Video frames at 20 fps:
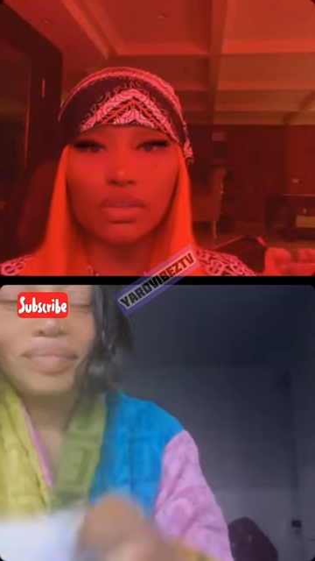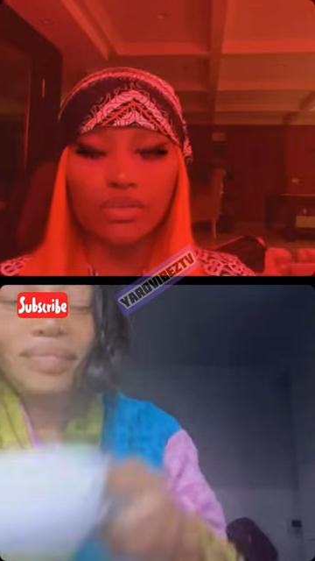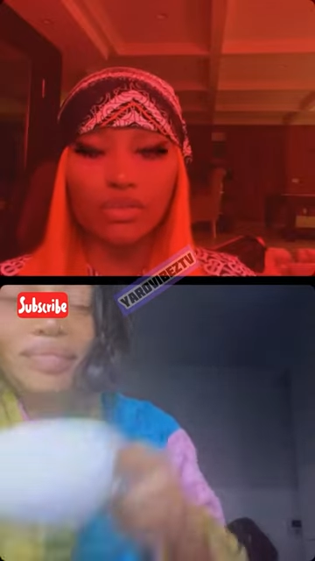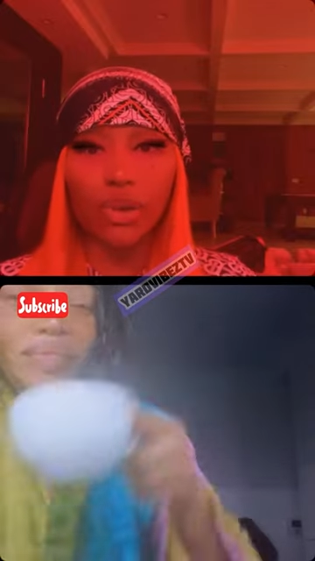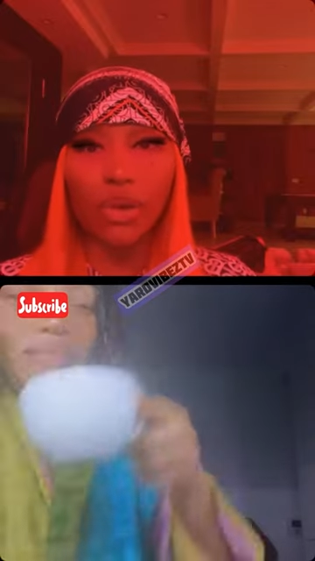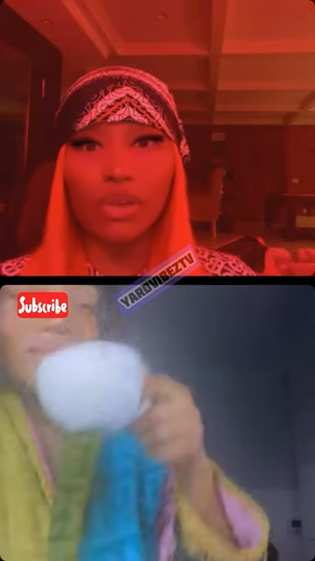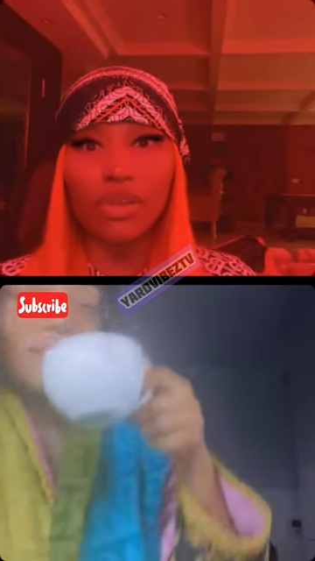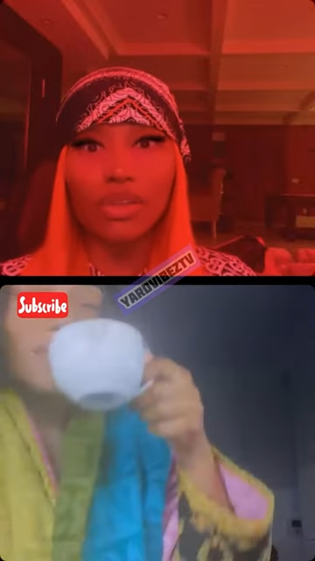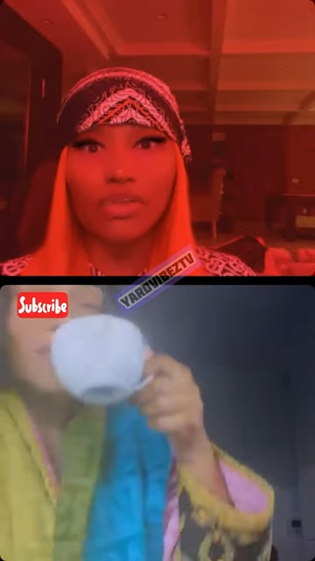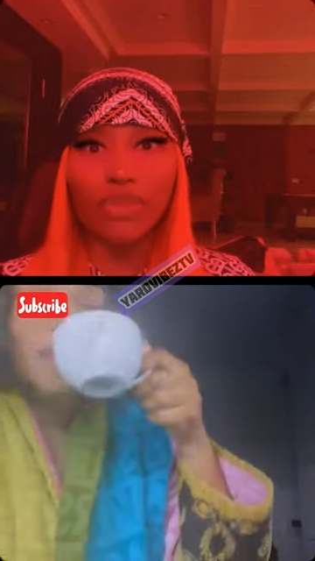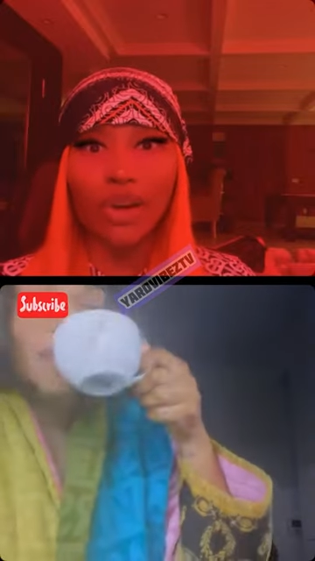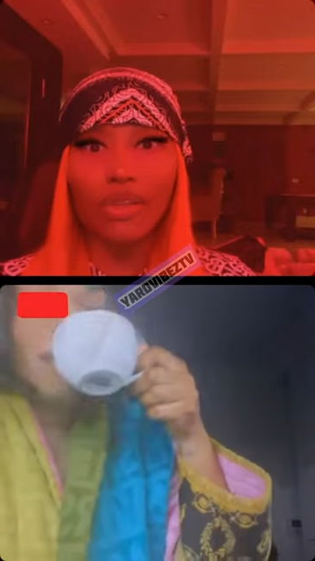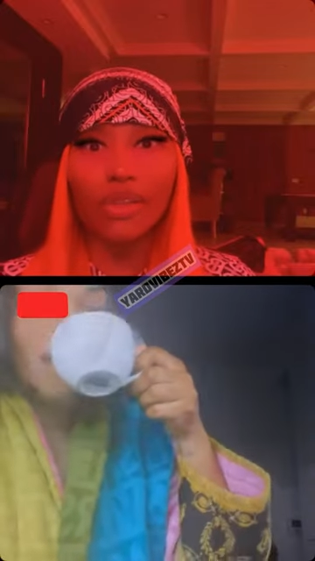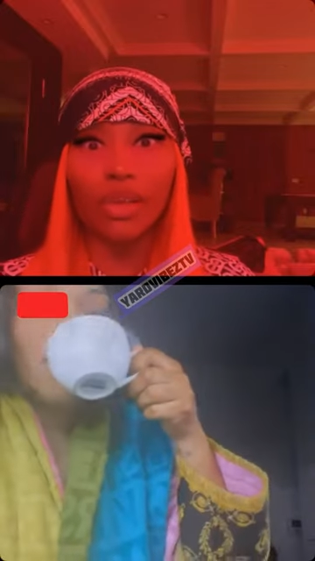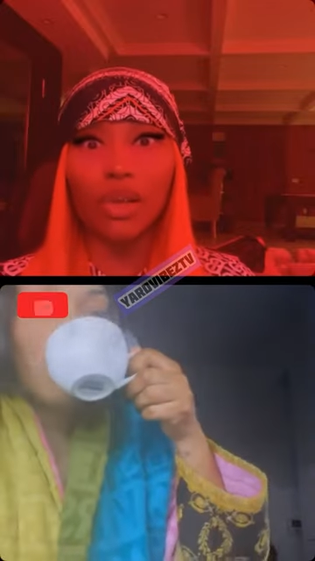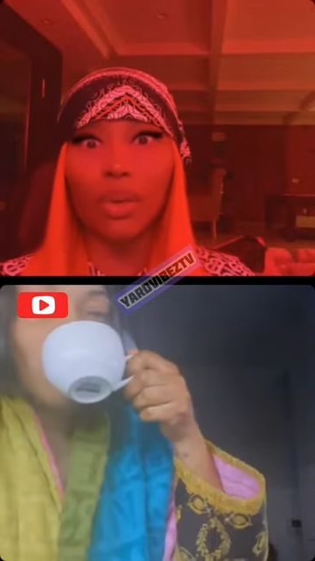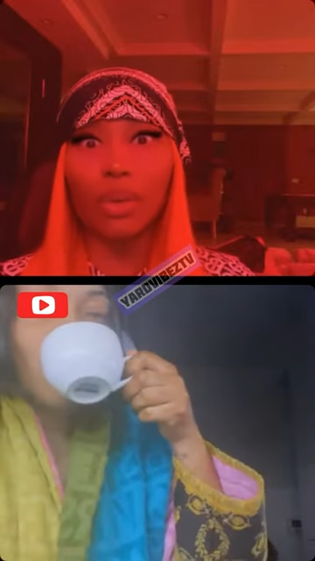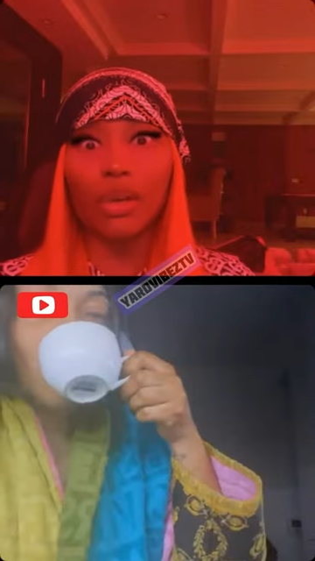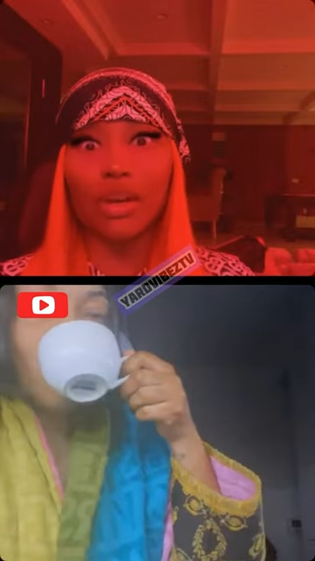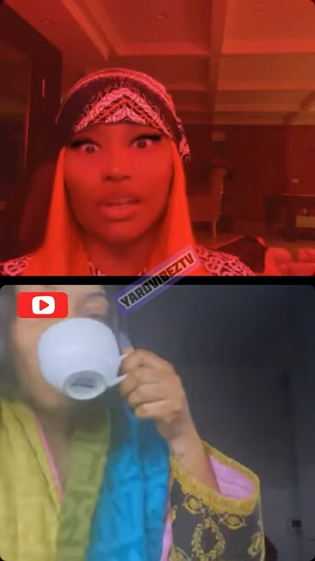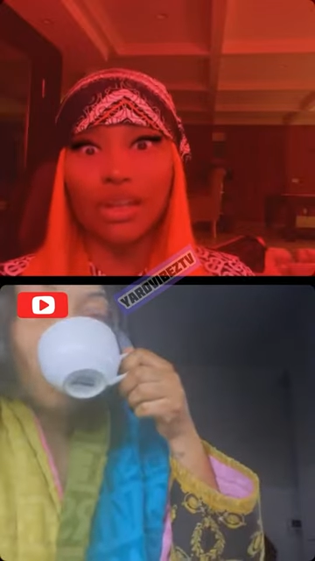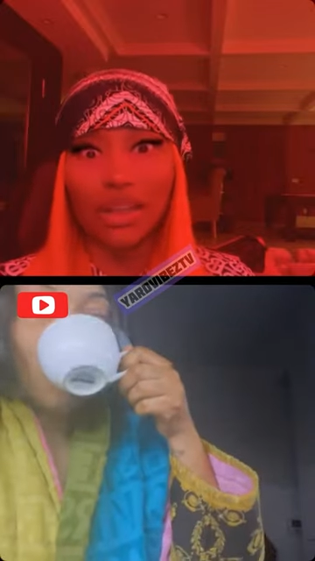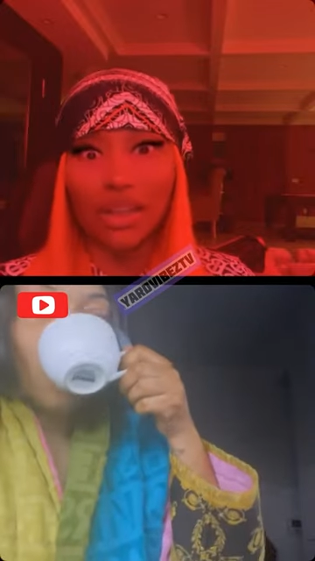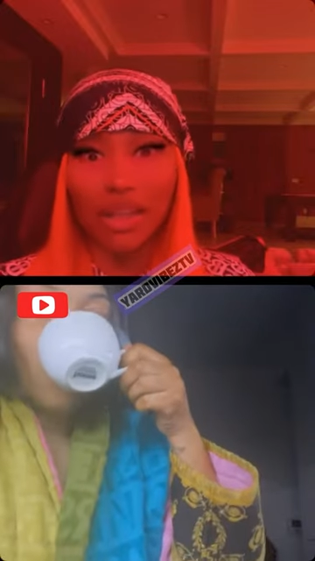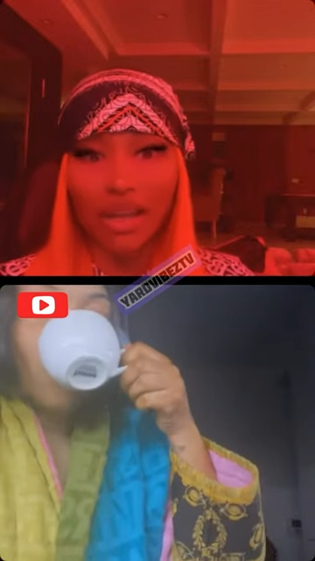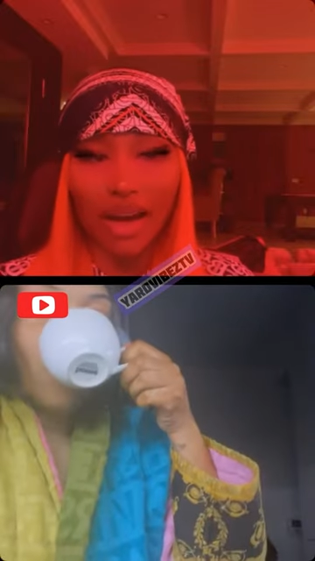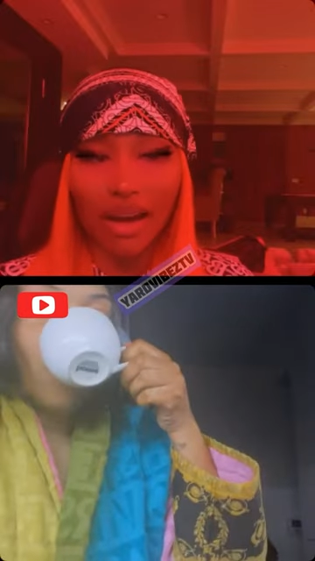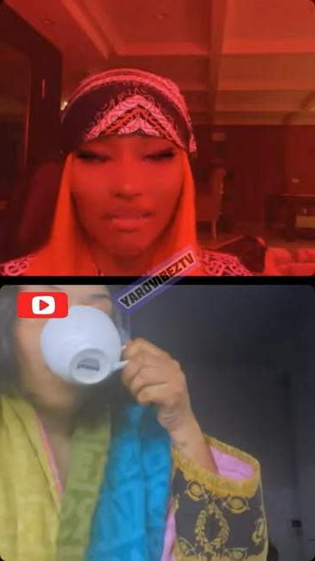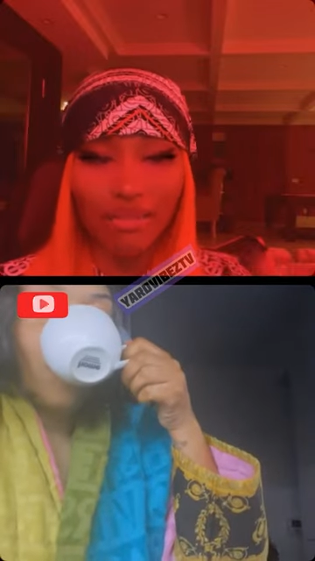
verse very quickly.